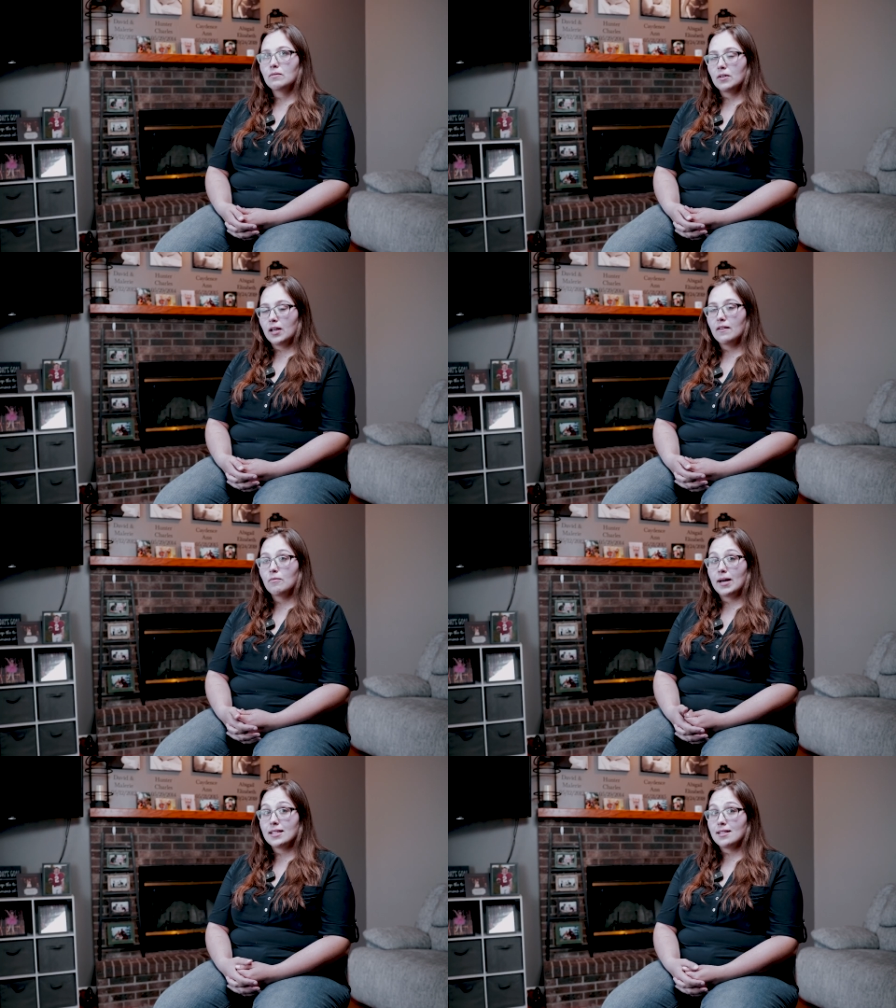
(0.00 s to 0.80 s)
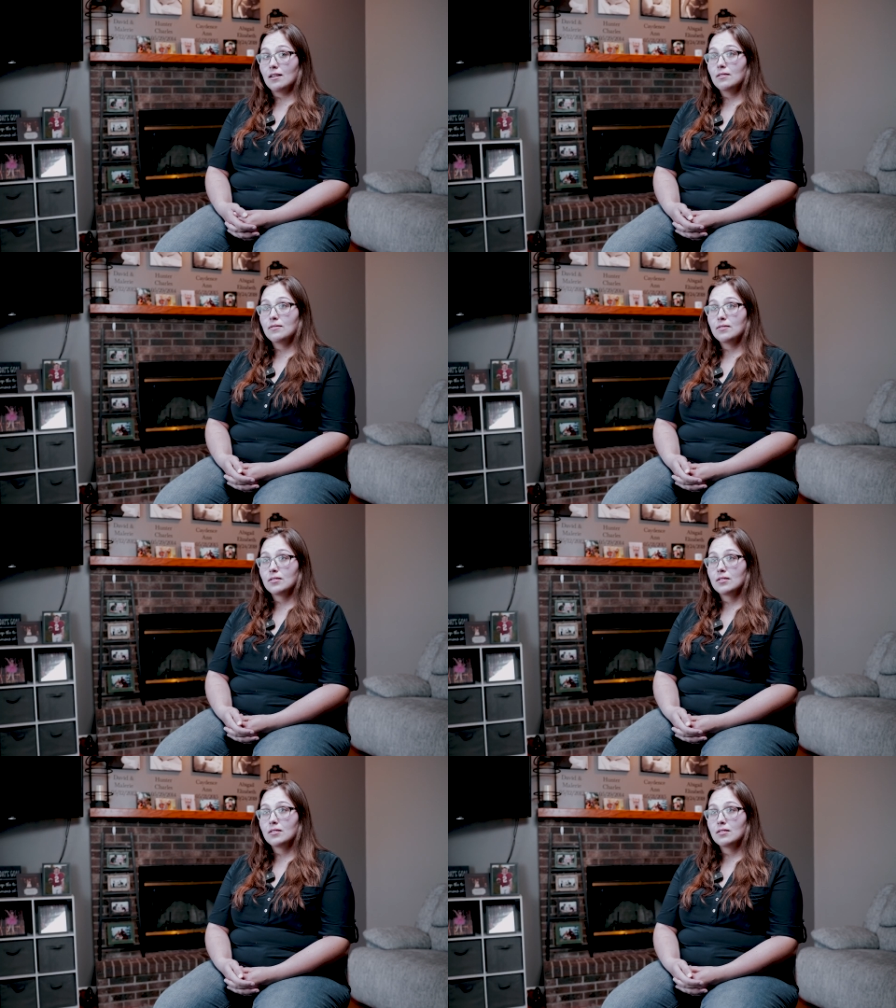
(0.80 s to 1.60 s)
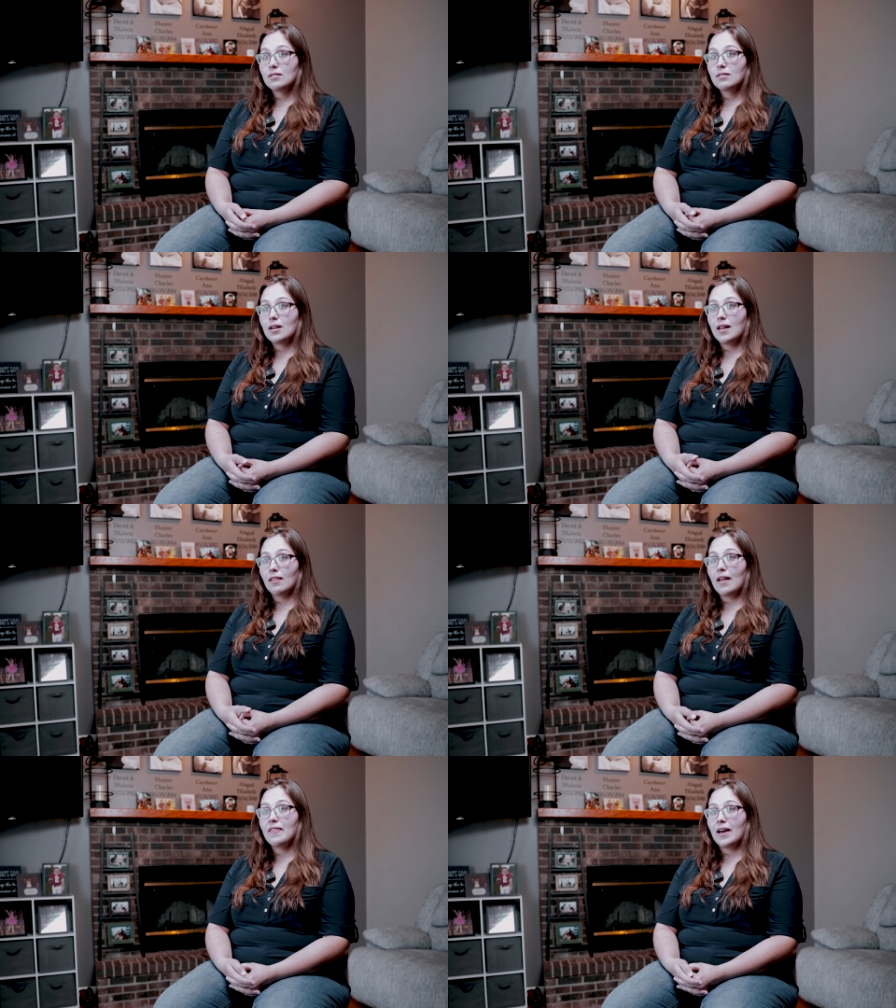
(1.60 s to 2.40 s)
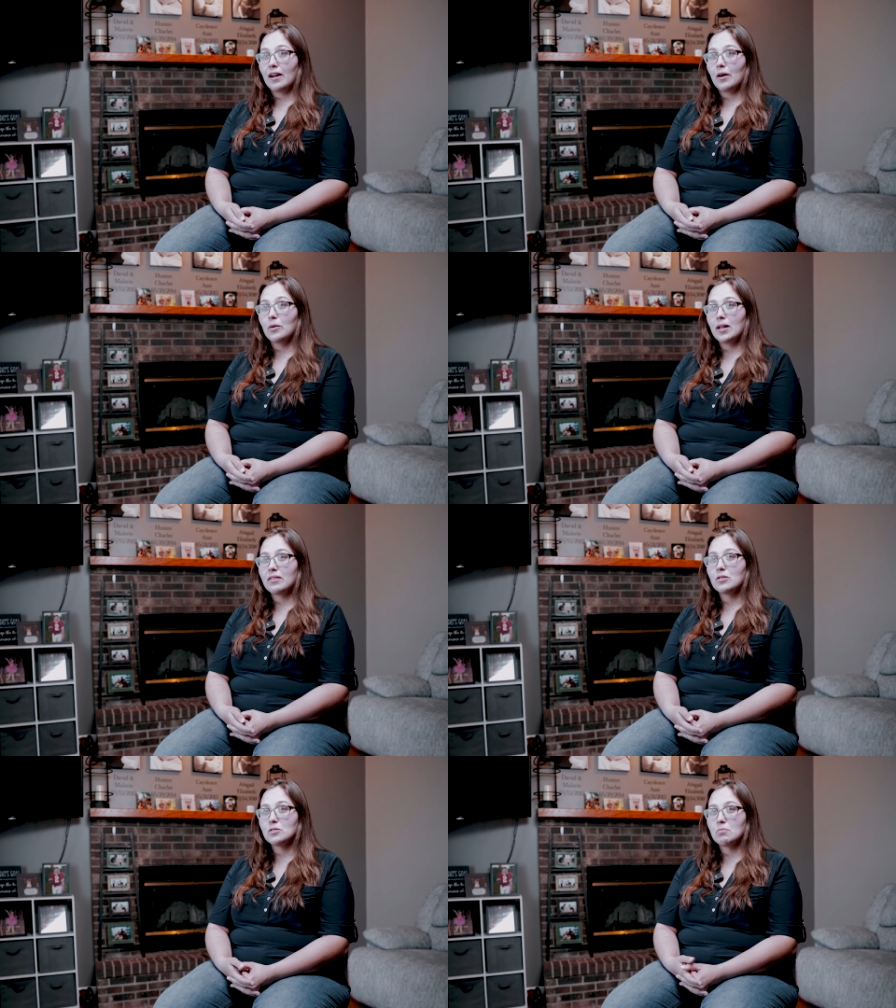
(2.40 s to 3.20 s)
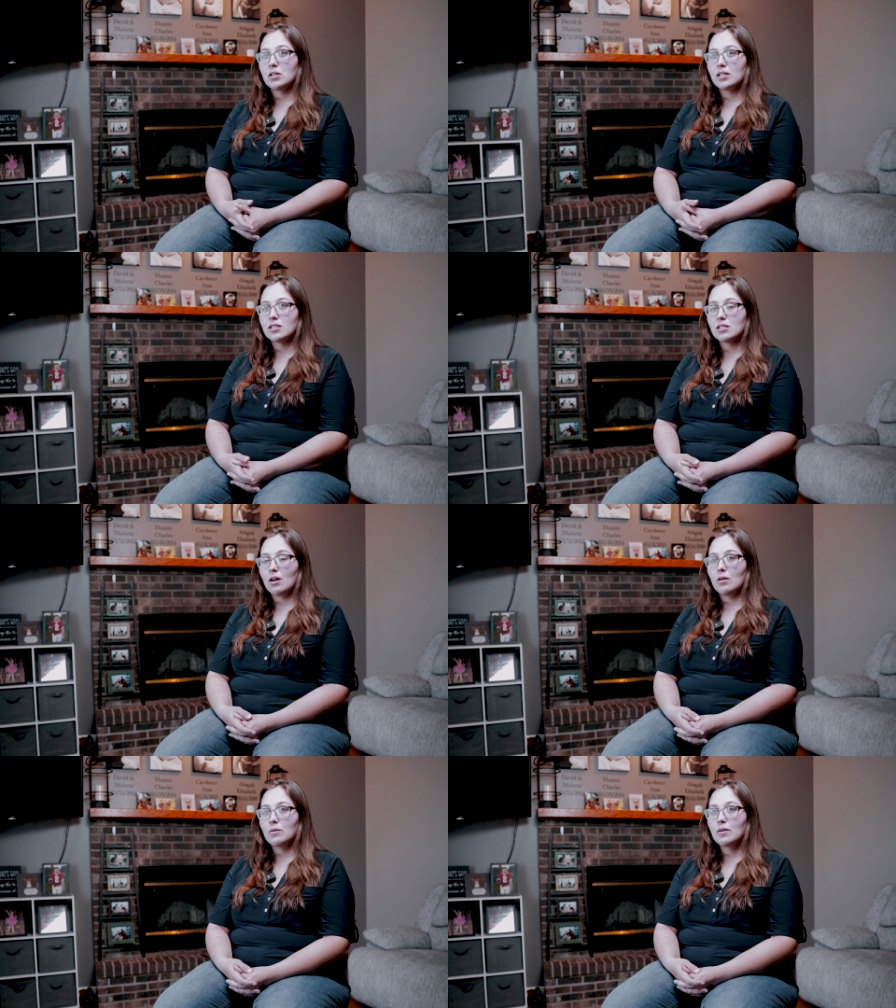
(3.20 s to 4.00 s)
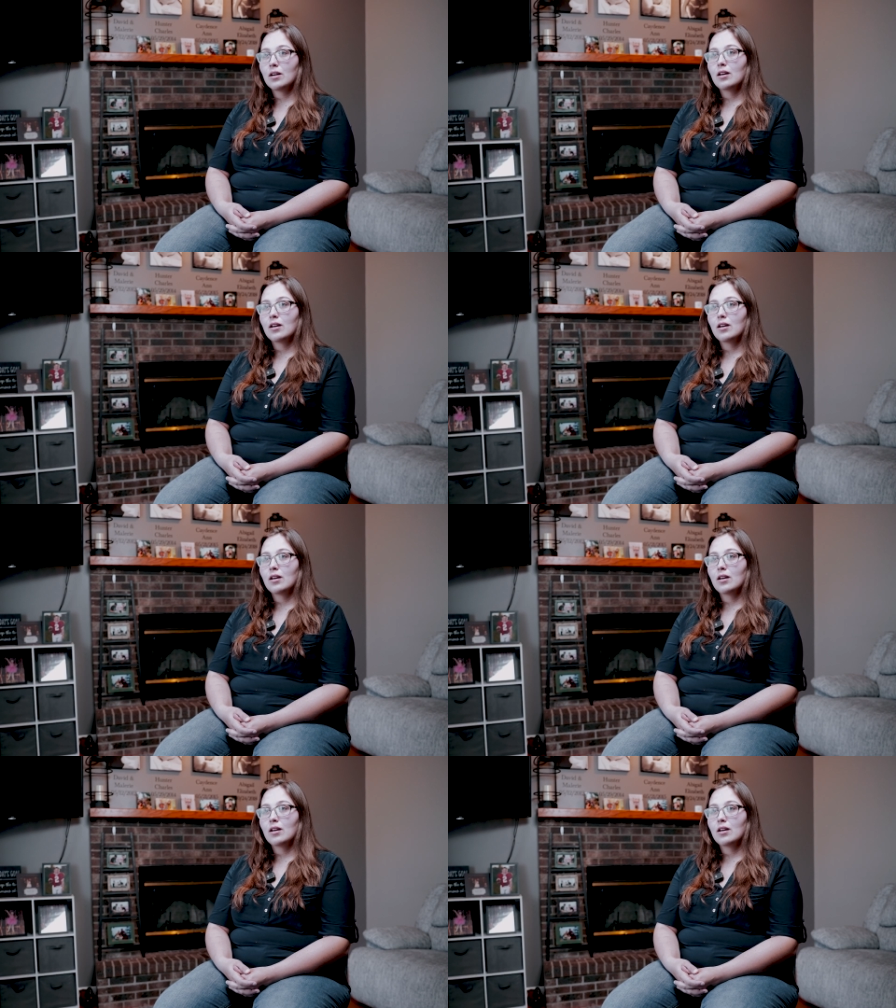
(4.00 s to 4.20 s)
forgive myself and let that go, let those burdens go.